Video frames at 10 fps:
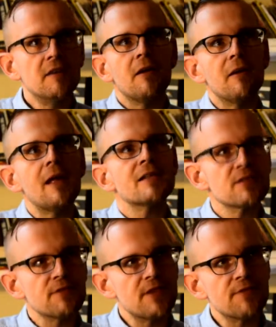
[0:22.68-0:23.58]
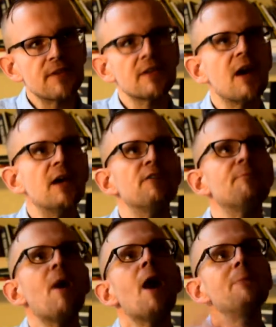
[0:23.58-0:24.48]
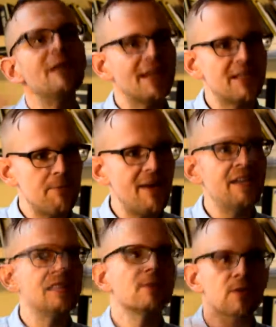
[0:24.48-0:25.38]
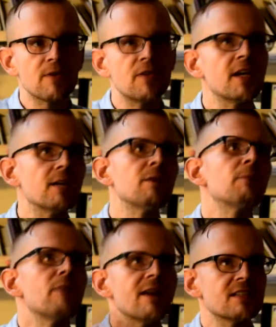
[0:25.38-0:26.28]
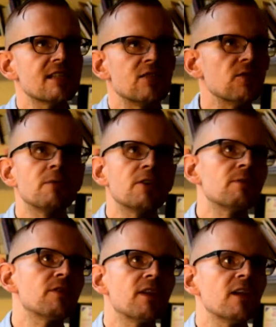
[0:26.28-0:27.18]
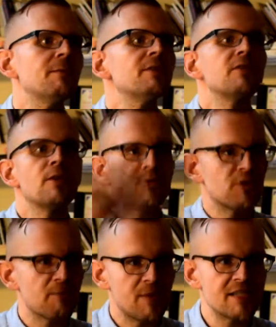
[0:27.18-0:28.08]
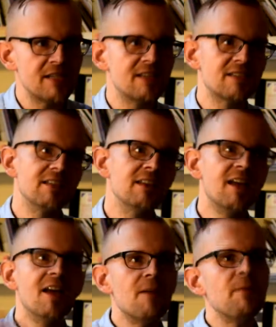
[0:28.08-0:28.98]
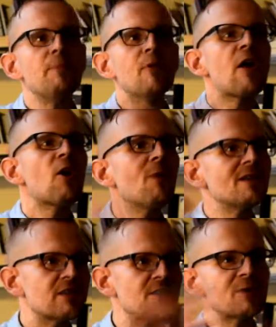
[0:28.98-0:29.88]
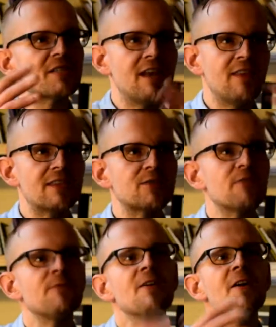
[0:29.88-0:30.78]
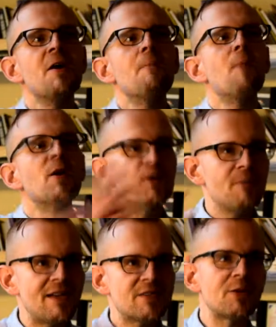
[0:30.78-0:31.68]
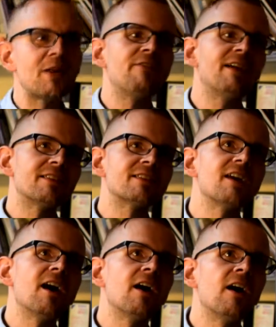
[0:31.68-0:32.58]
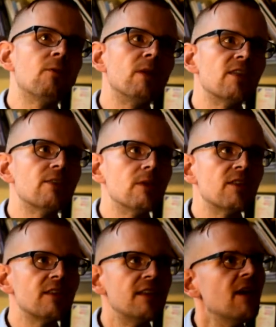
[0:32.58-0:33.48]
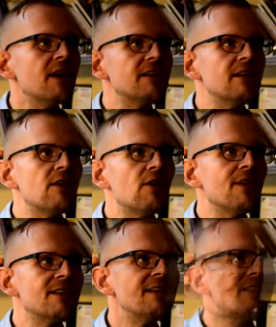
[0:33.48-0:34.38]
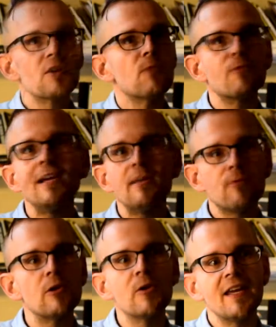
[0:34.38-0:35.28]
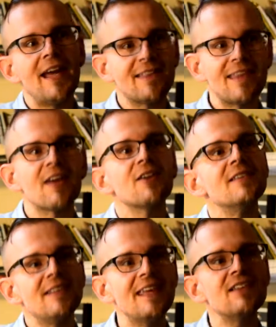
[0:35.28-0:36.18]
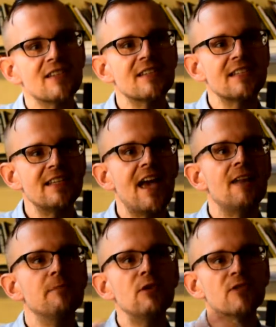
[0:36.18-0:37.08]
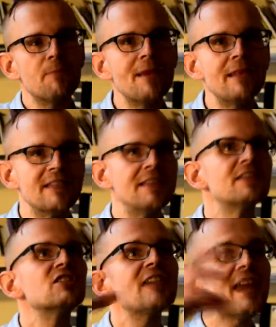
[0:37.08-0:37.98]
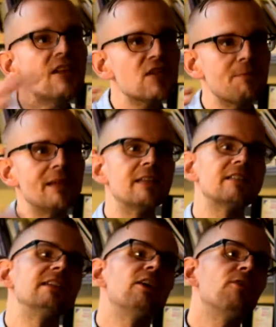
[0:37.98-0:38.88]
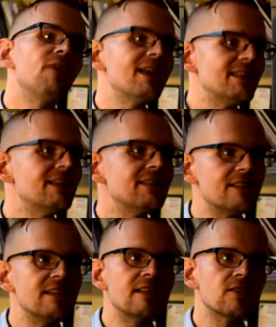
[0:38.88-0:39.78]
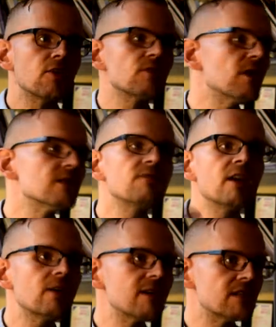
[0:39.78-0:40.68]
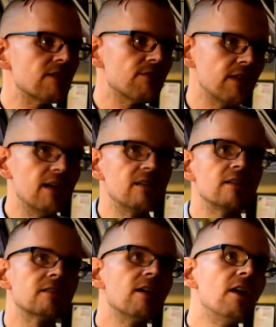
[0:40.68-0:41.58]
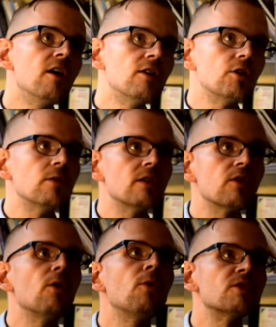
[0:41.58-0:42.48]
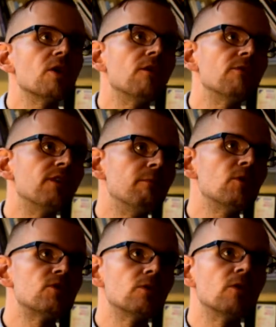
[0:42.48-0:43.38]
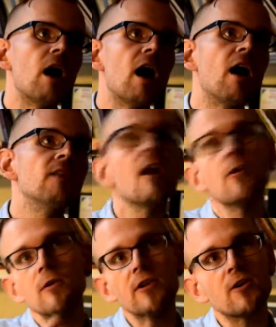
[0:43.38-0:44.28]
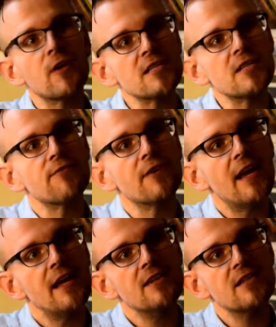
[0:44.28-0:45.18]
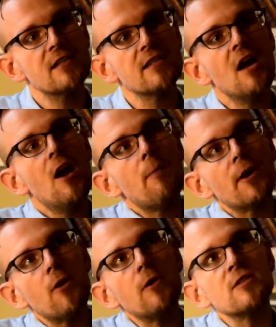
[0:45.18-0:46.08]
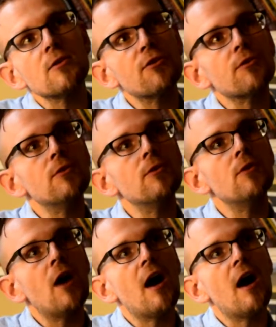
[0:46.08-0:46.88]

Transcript: lots of different kind of public debates, whether we're thinking about Brexit or whether we're thinking about Donald Trump presidency. People are always associating these sort of monumental events with the idea of identity. So really we're looking at that contingency and mutability, the changeability of identities across various different ages during the course of the module, not only across different ages, but also through